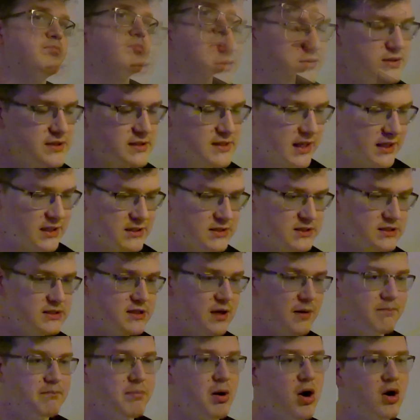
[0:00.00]
there was like
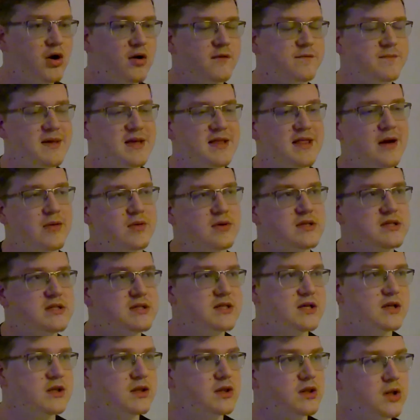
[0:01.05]
some part of me that was
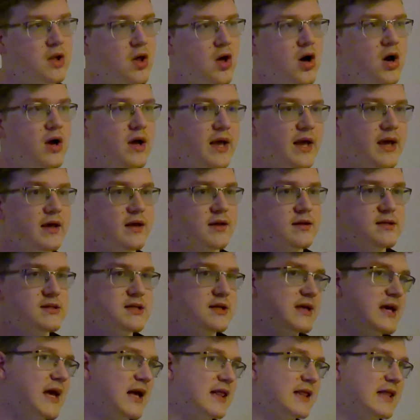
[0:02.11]
still longing
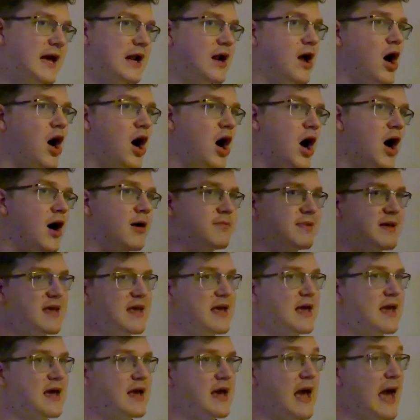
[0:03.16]
to get that
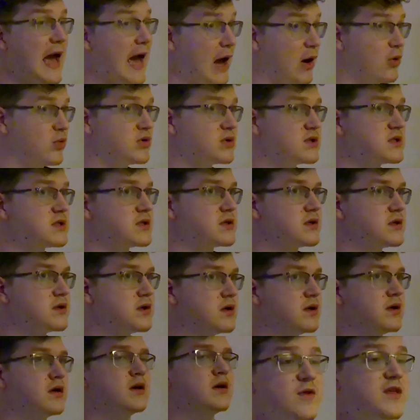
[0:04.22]
hobby out.
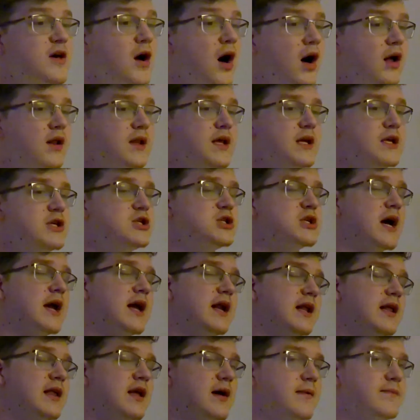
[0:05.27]
With college, I
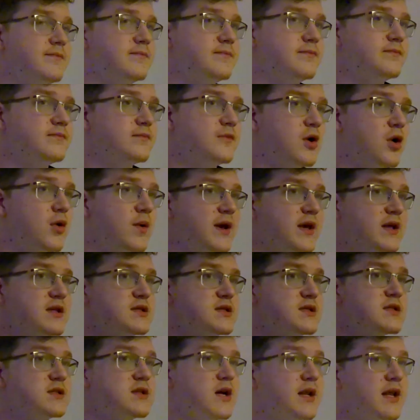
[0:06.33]
ended up going
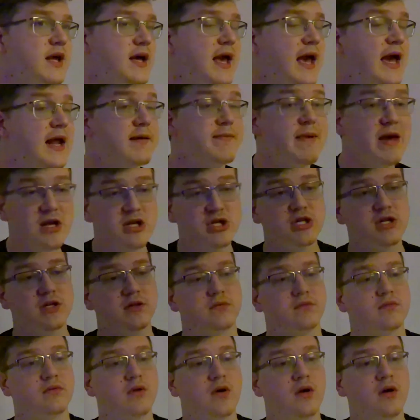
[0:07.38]
into studying animation,
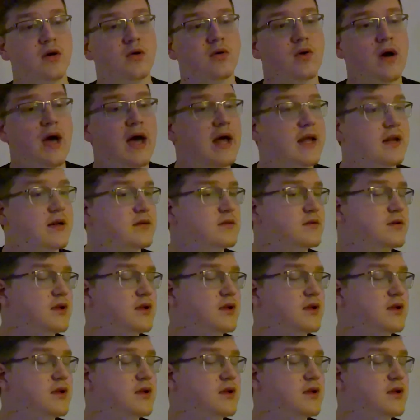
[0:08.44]
and